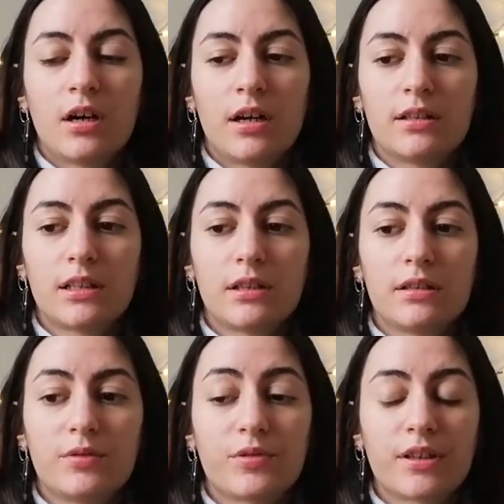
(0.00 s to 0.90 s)
a
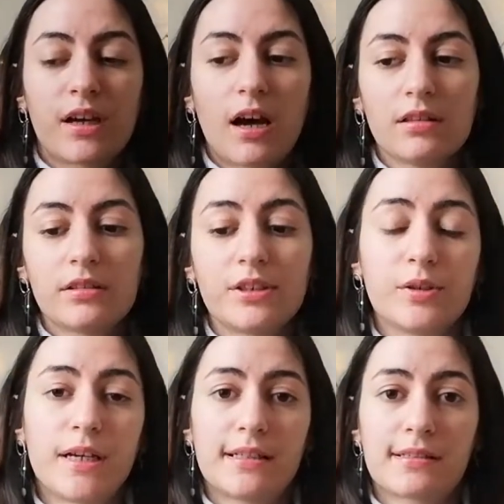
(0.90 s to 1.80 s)
different color, you
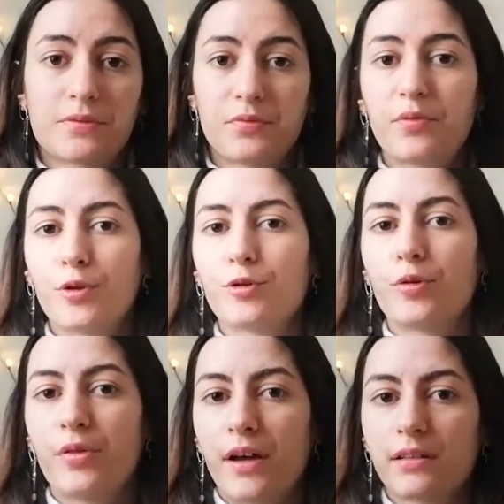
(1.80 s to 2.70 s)
guys can follow
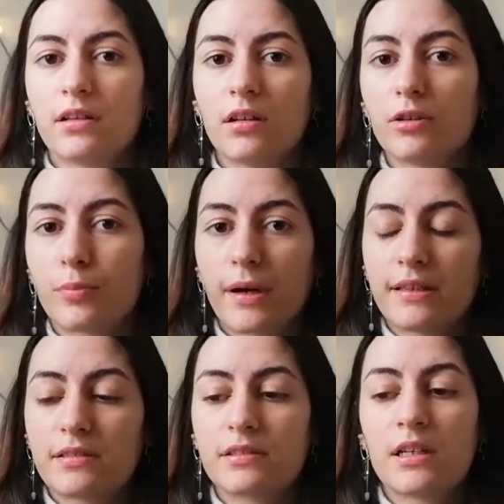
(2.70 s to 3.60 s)
that color
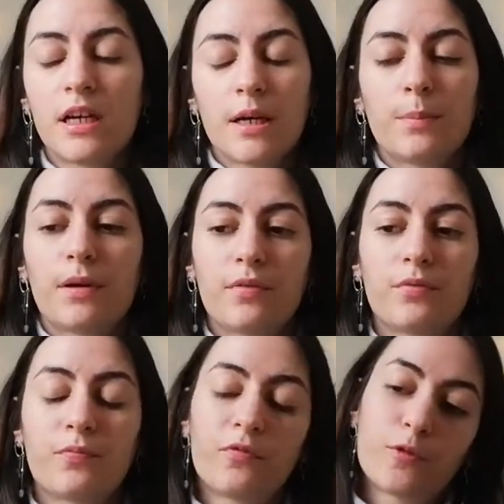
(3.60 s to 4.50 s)
pattern, but
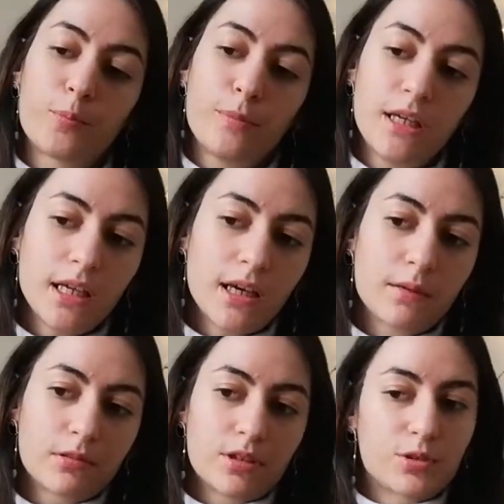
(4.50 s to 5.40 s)
for me,
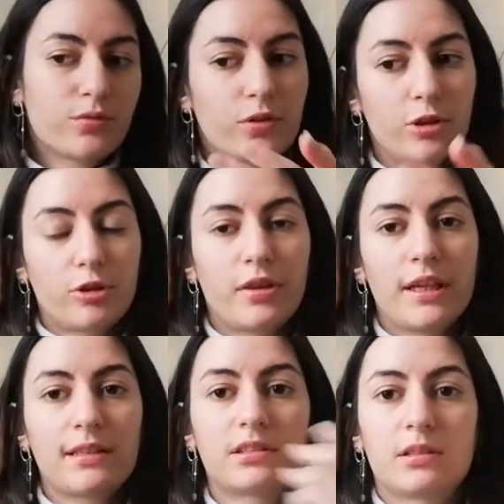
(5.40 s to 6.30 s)
I'm going to follow
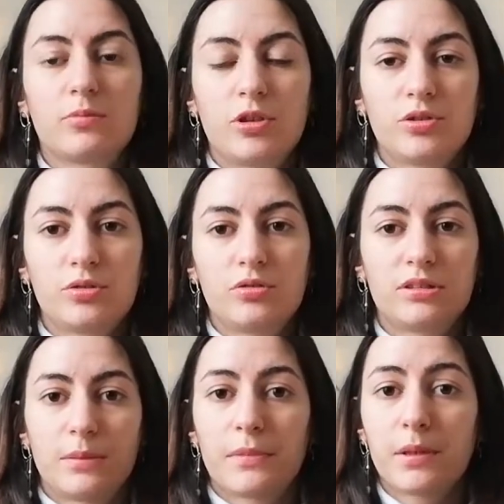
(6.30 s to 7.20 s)
this, so I'm going to do
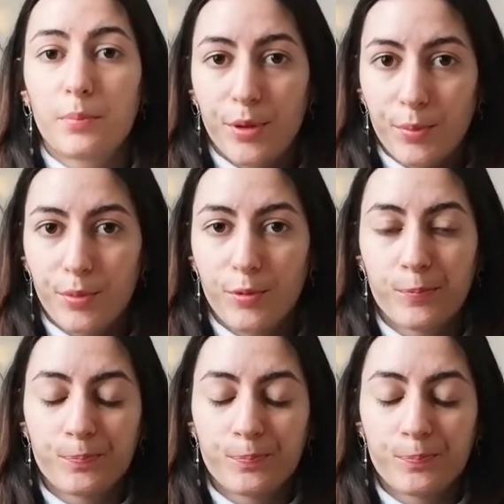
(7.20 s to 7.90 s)
something purple.